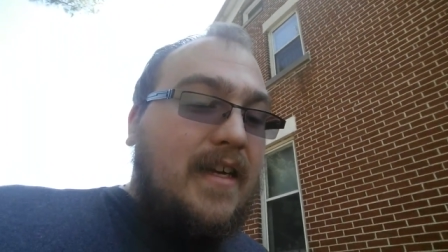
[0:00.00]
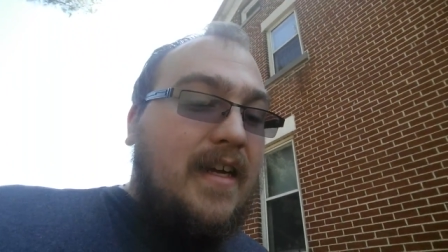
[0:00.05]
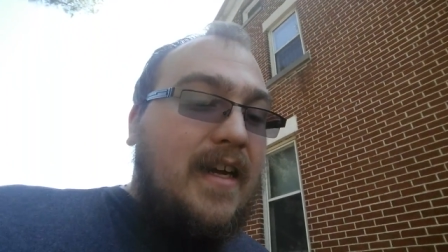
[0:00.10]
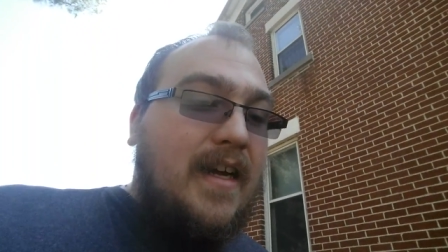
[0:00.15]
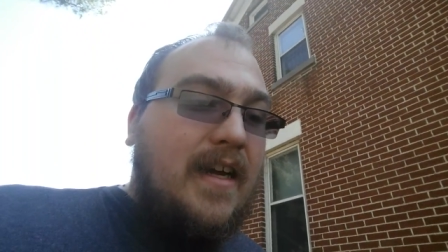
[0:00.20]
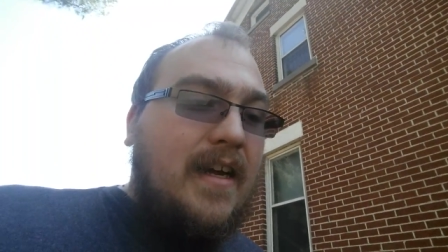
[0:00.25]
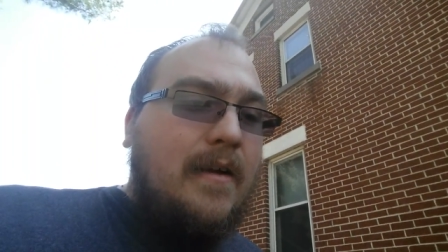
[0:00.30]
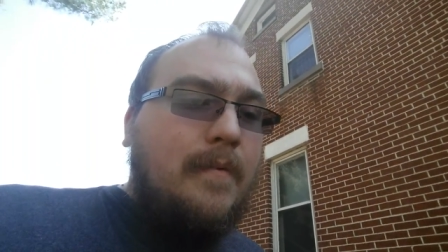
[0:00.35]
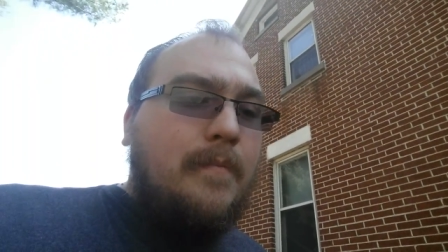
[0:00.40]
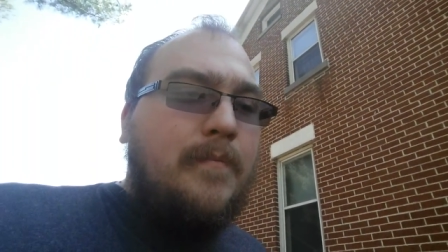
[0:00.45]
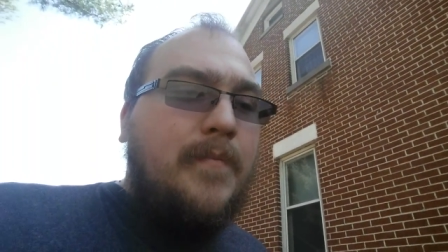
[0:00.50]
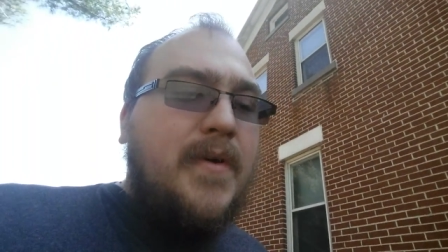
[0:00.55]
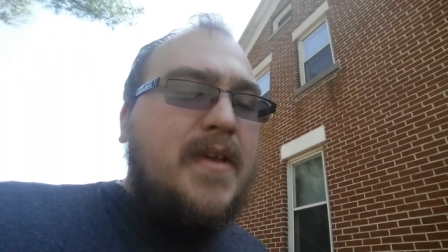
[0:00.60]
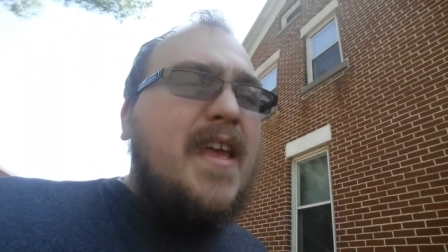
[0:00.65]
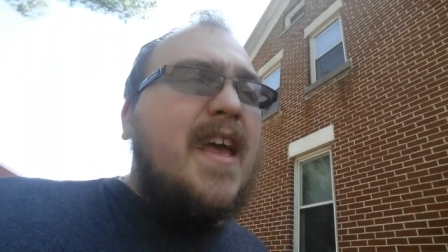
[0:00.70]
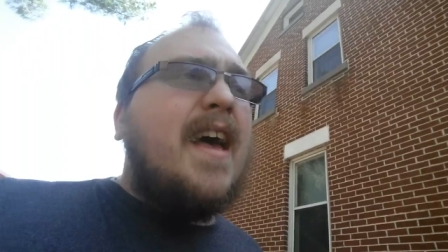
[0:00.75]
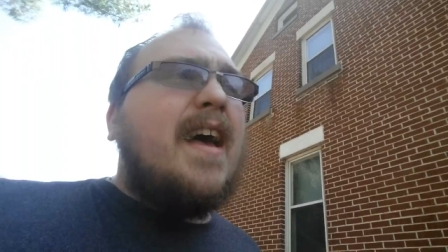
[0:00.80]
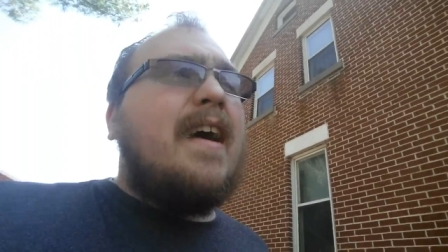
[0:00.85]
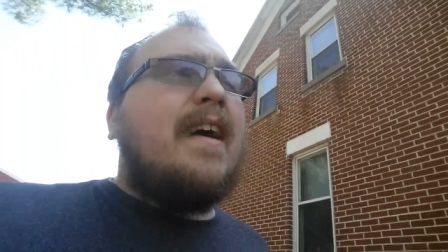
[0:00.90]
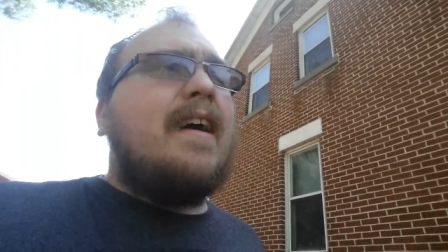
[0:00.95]
but
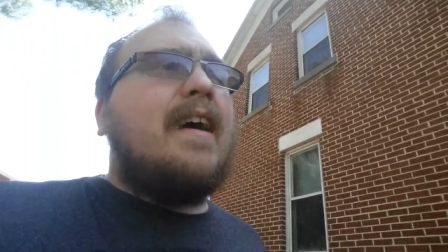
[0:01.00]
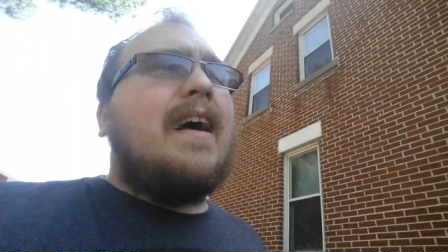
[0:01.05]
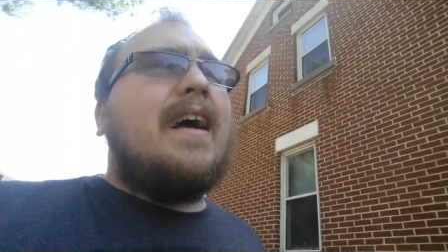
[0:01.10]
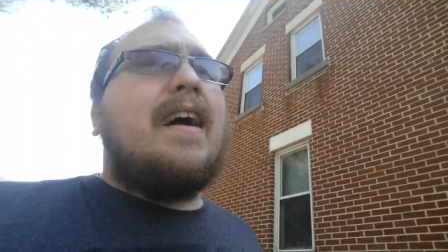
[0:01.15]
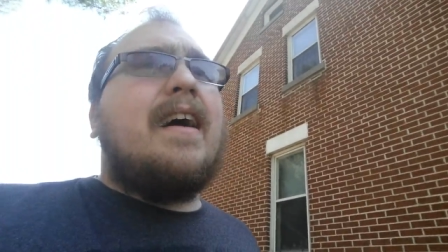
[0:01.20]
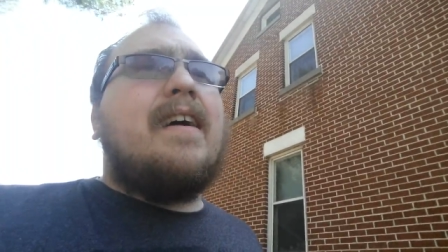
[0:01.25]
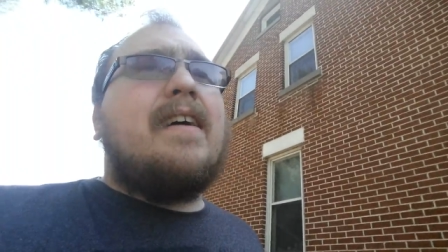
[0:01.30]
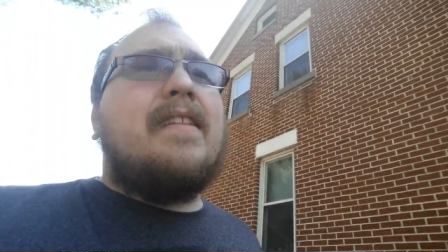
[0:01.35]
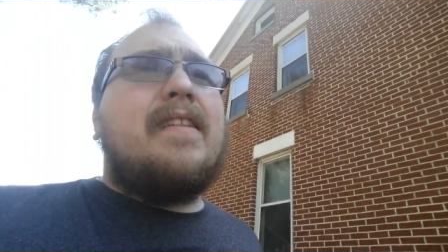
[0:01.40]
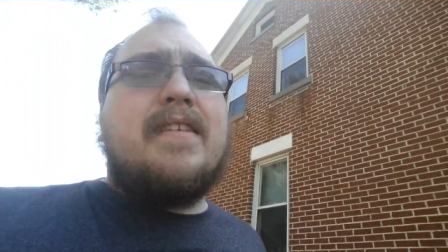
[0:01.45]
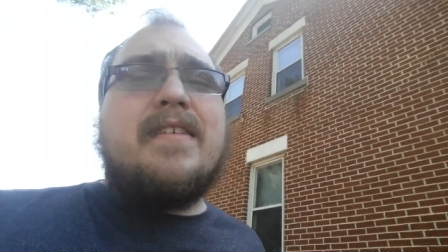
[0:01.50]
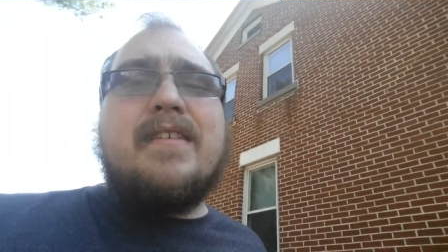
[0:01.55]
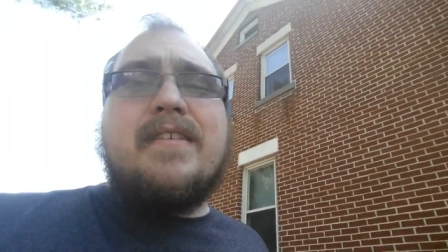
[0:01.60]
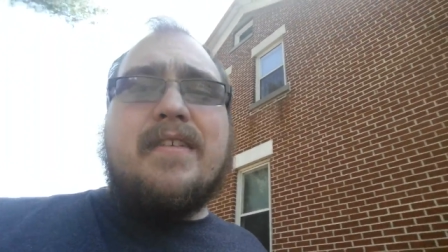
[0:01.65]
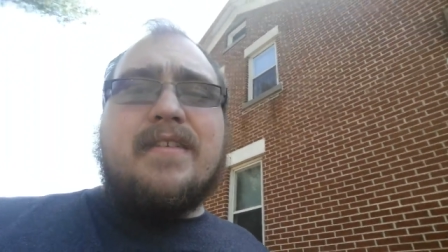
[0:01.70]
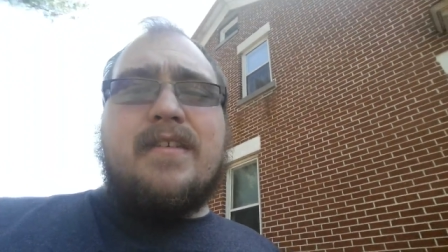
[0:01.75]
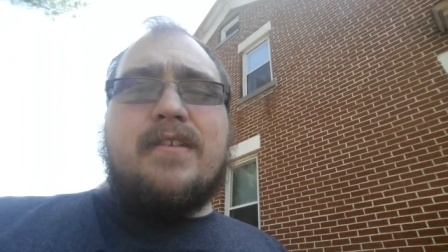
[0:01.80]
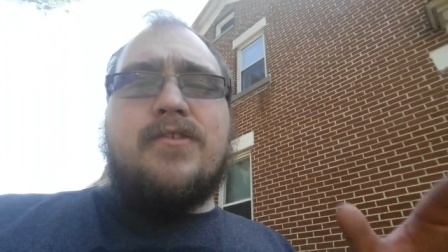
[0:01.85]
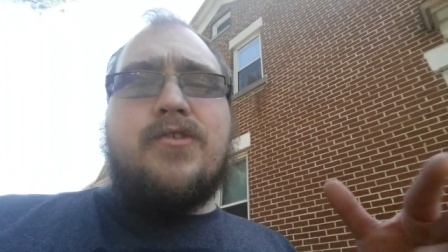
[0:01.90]
yeah, this is just